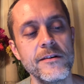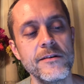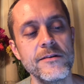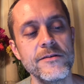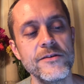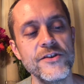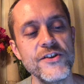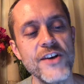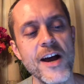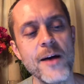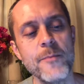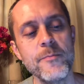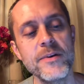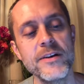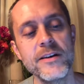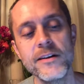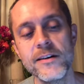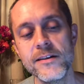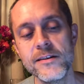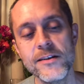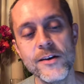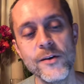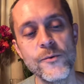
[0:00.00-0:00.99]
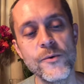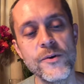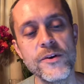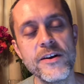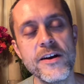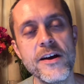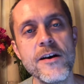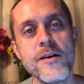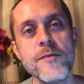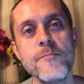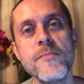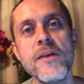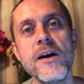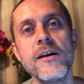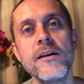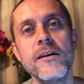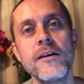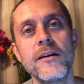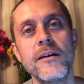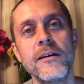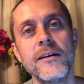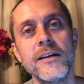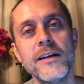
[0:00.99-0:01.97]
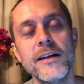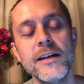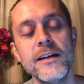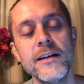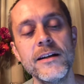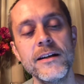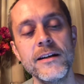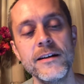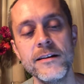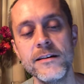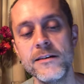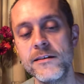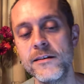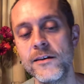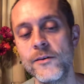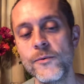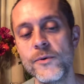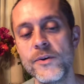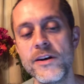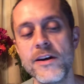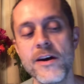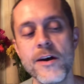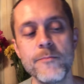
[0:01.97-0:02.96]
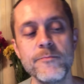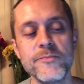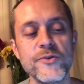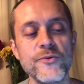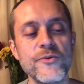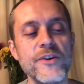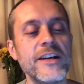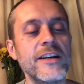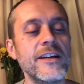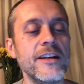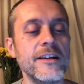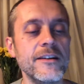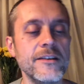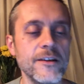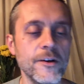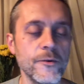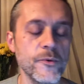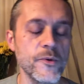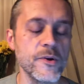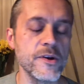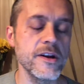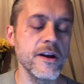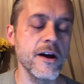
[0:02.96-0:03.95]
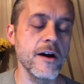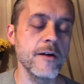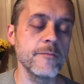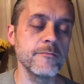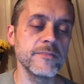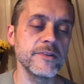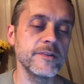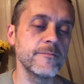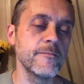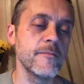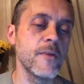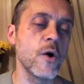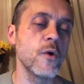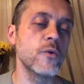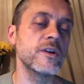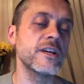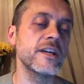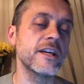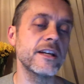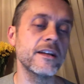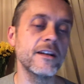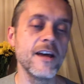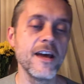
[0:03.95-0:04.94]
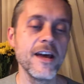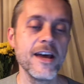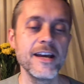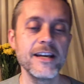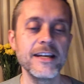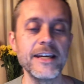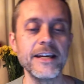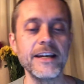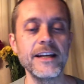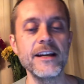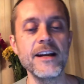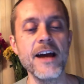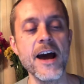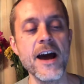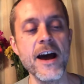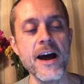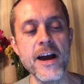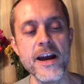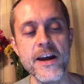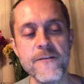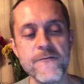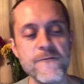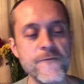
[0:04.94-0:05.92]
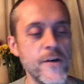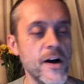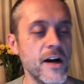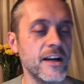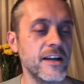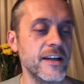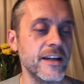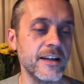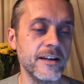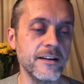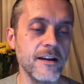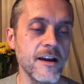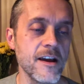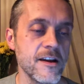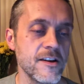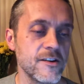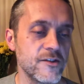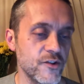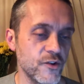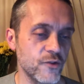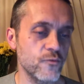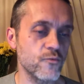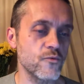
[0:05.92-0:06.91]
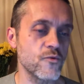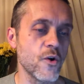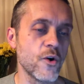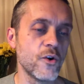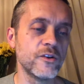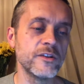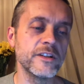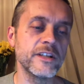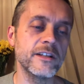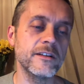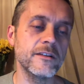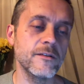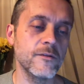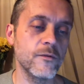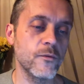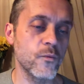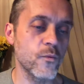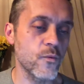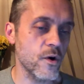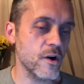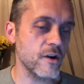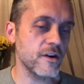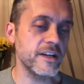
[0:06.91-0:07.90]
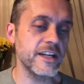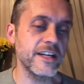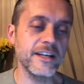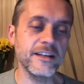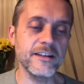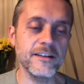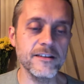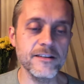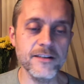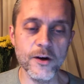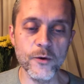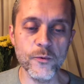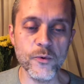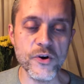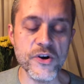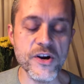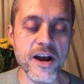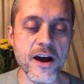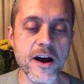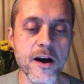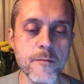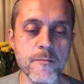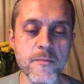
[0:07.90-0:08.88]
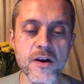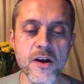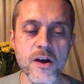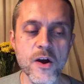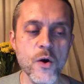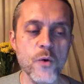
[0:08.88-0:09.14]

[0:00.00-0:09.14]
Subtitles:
shopping until we're numb, eating until we're numb, drinking until we're numb, smoking, getting high, fucking, scrolling, working until we're numb.